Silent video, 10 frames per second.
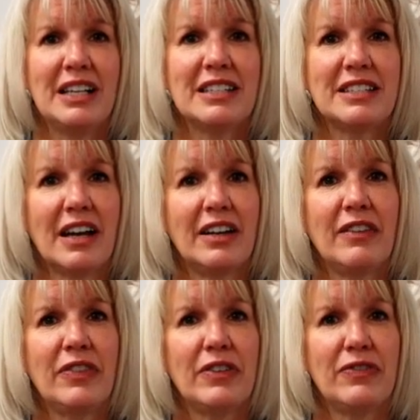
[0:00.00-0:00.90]
son
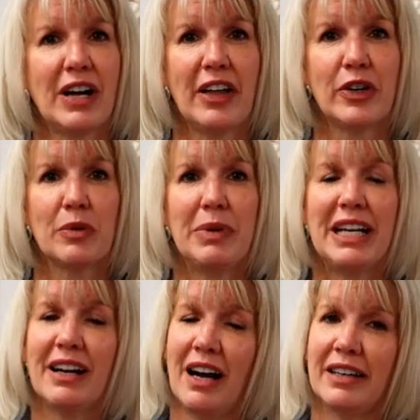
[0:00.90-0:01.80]
of the Father,
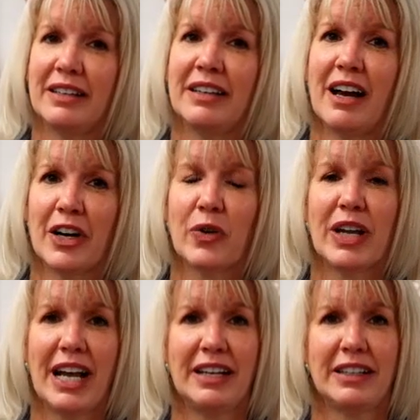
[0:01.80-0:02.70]
begotten, not
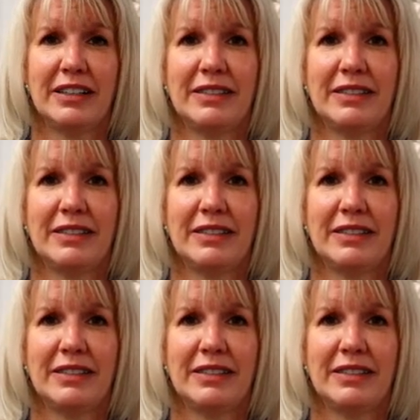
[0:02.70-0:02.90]
created.